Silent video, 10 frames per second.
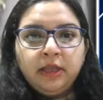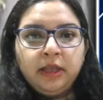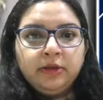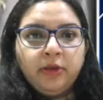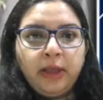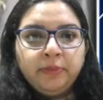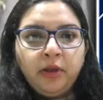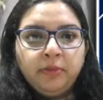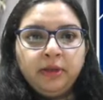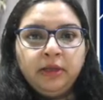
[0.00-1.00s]
the
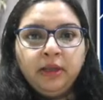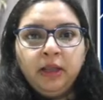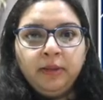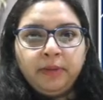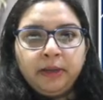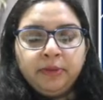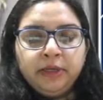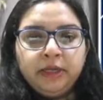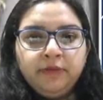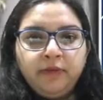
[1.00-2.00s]
abnormal
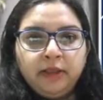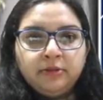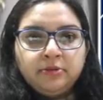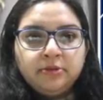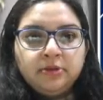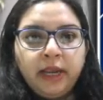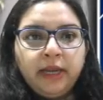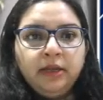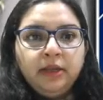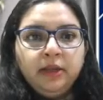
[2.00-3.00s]
pulmonary veins,
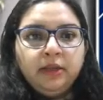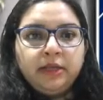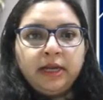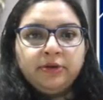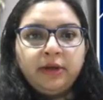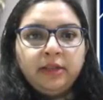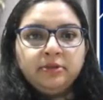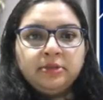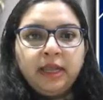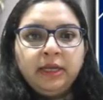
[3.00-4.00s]
right, that
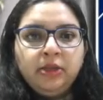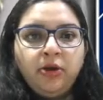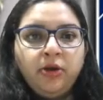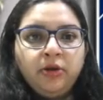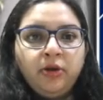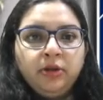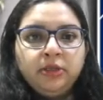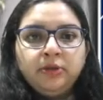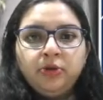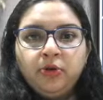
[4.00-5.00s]
drains any or all
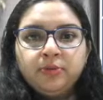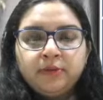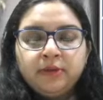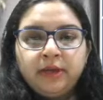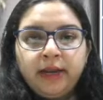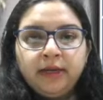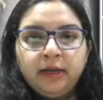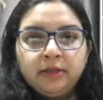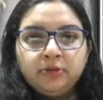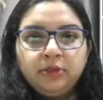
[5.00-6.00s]
the lobes of the right
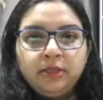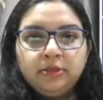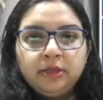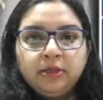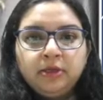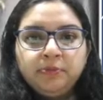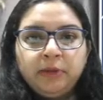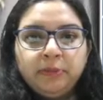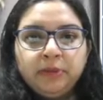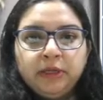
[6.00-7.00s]
lung. So these are the
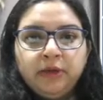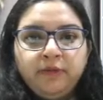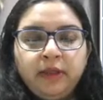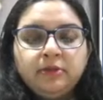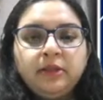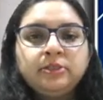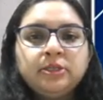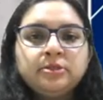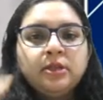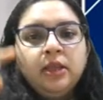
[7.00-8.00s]
pulmonary veins, they
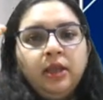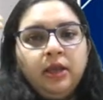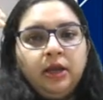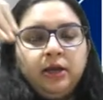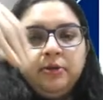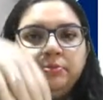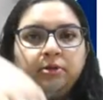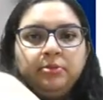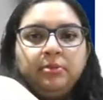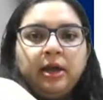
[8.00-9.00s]
just uh,
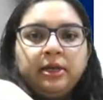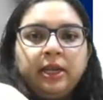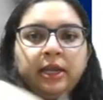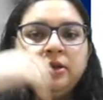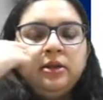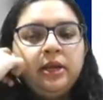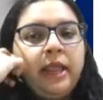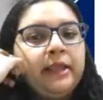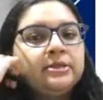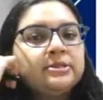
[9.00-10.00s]
demarcate
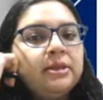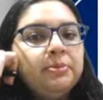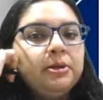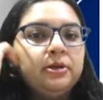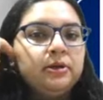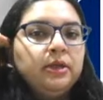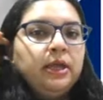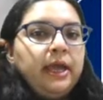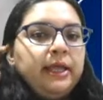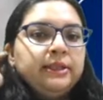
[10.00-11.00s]
like a scimitar,
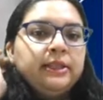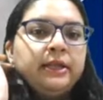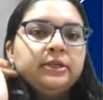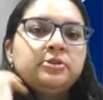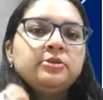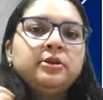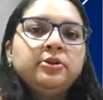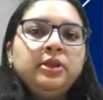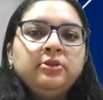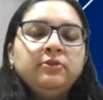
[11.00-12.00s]
and that is the
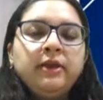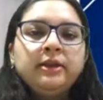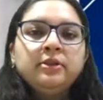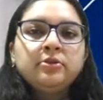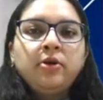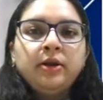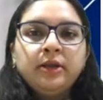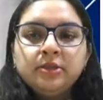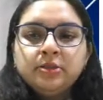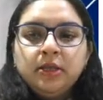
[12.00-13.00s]
reason why it is
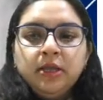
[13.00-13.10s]
called as